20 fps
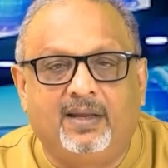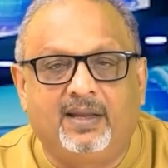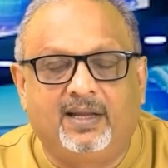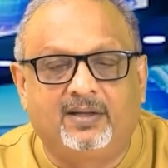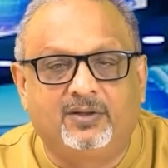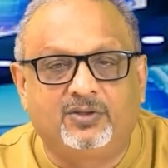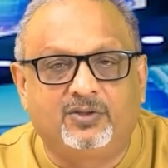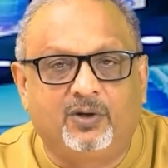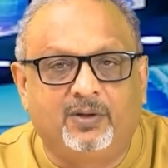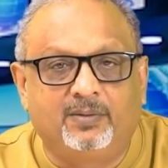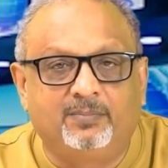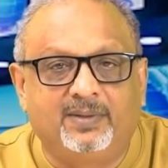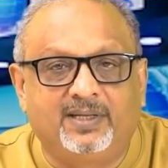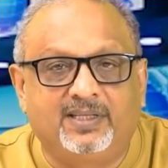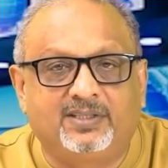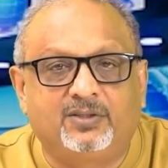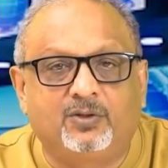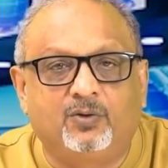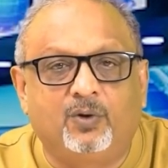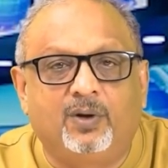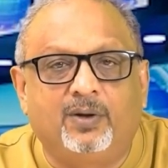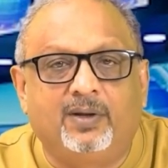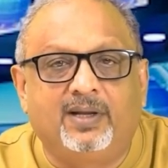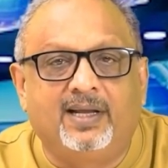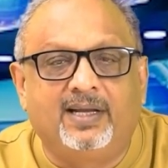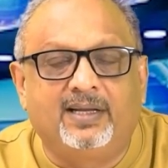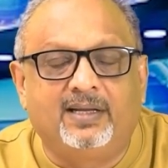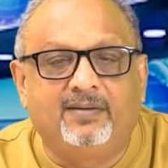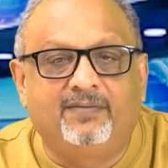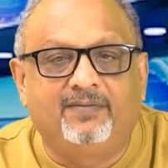it should be
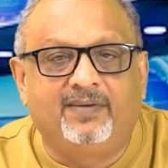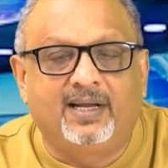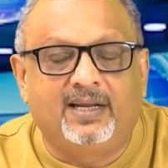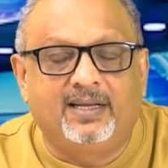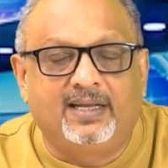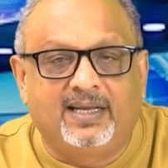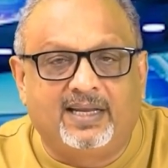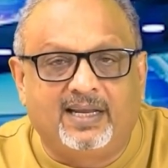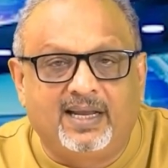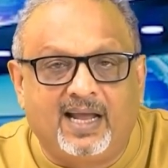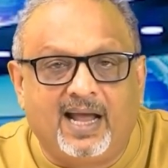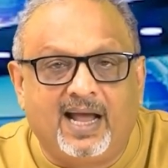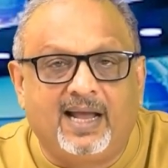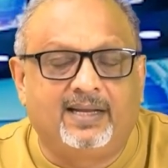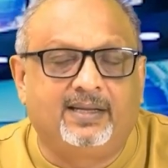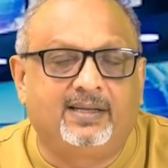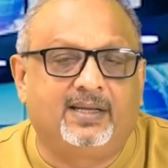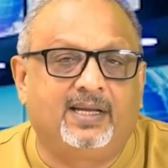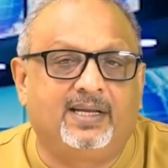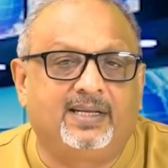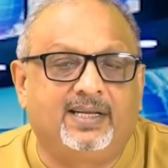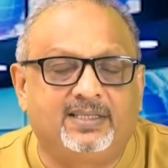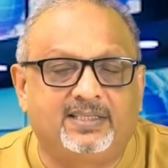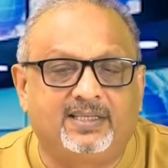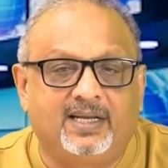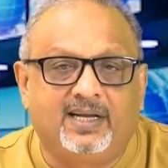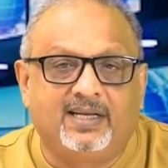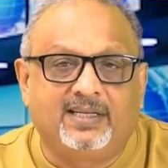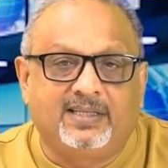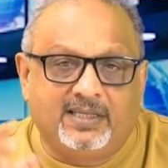strongly defended and
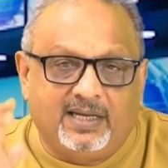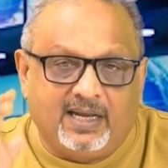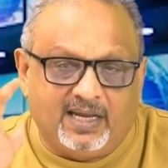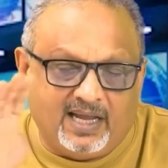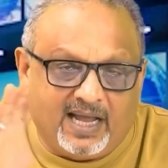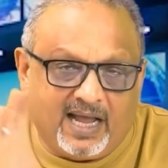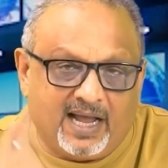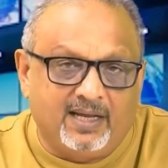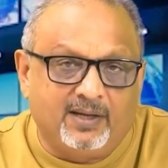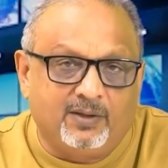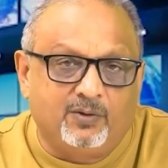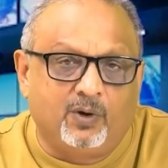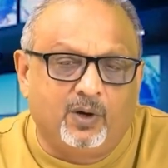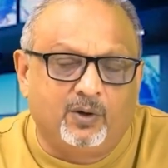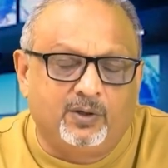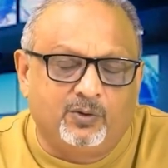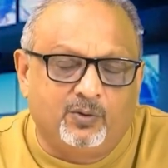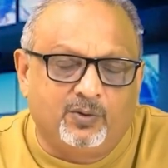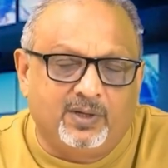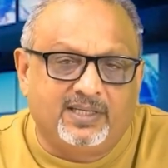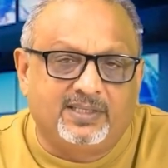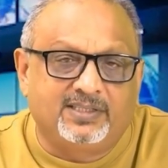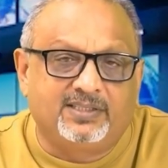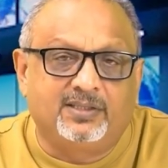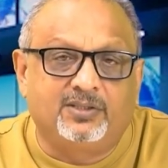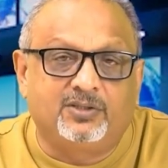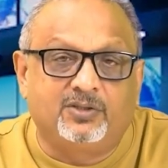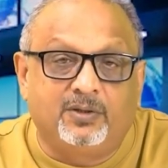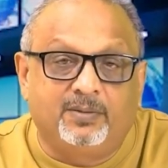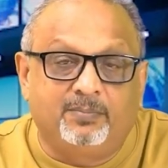criticized, and wrongdoings
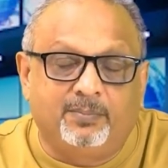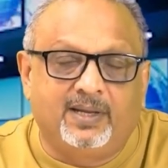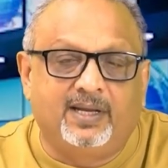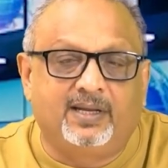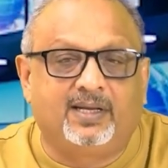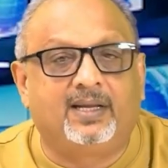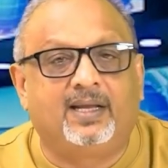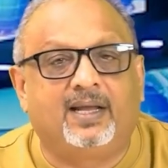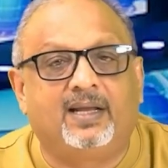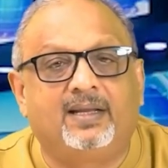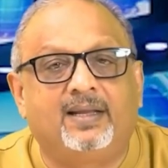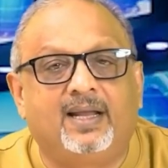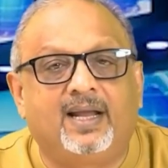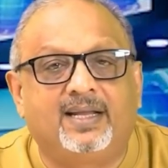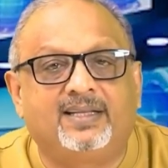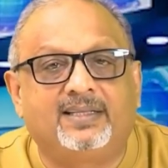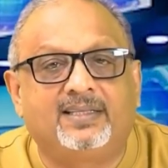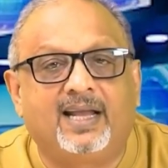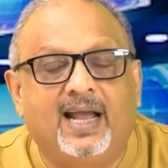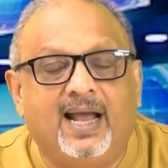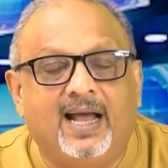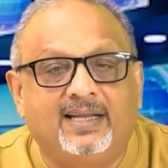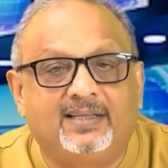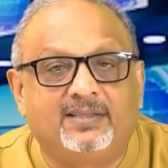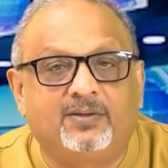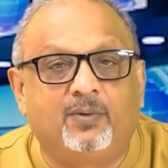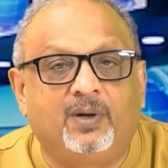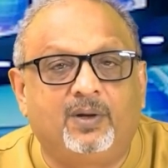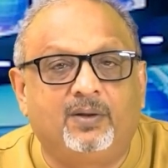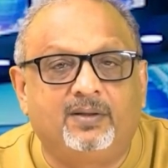should be recognized
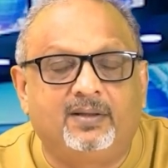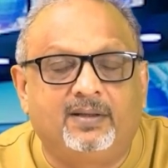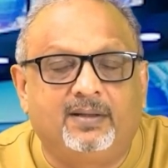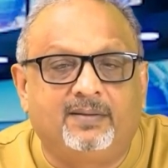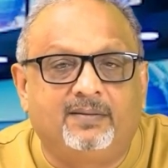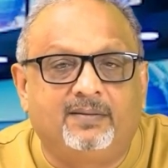as wrong.